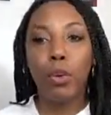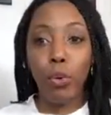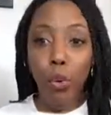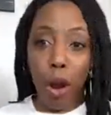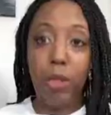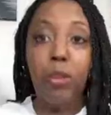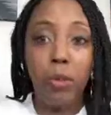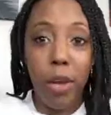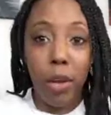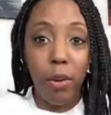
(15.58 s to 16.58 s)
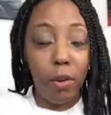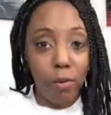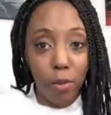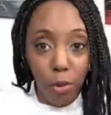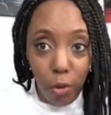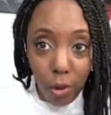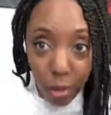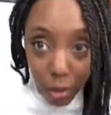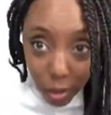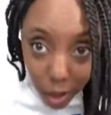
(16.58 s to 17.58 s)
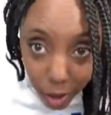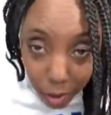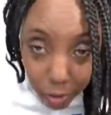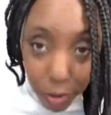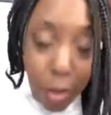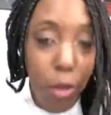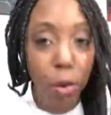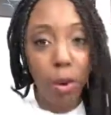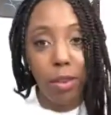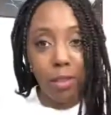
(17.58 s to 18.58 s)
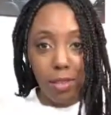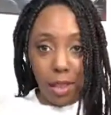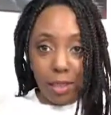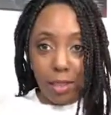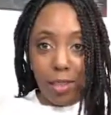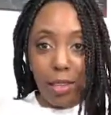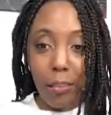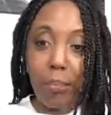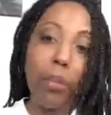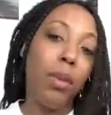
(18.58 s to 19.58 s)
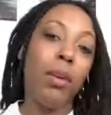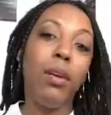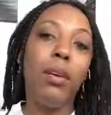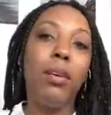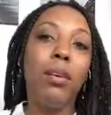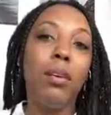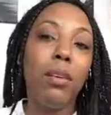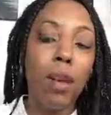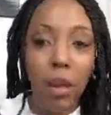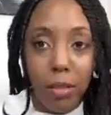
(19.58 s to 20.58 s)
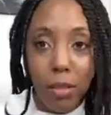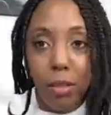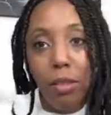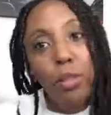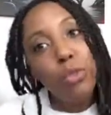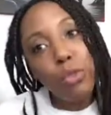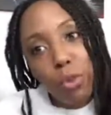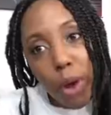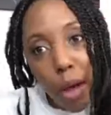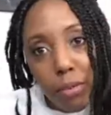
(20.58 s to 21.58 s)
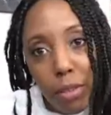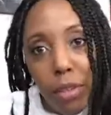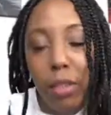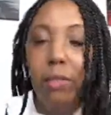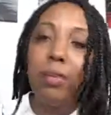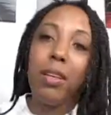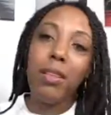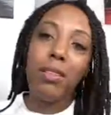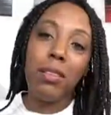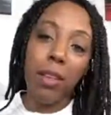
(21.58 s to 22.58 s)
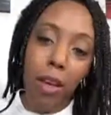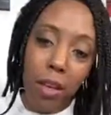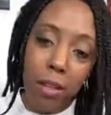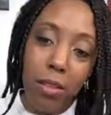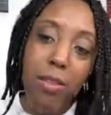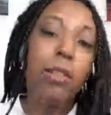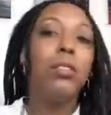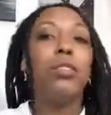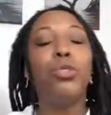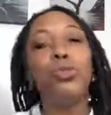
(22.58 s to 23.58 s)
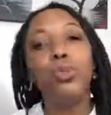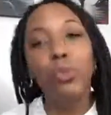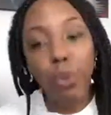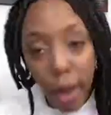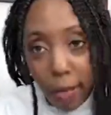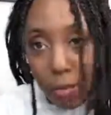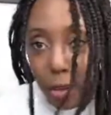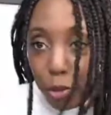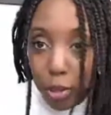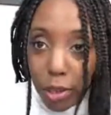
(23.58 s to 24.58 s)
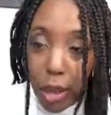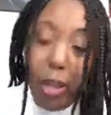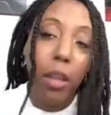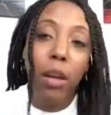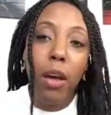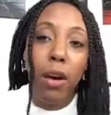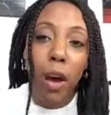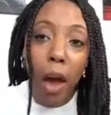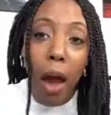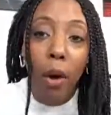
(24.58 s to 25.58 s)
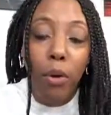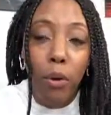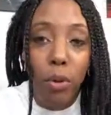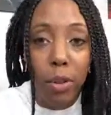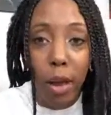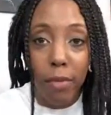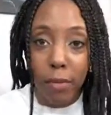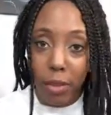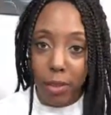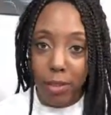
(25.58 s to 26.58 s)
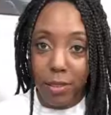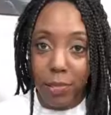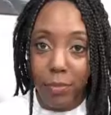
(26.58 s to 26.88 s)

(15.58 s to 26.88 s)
You are the creator of your life, your destiny. Yes, you do have to live. And yes, you do have to create how your life looks.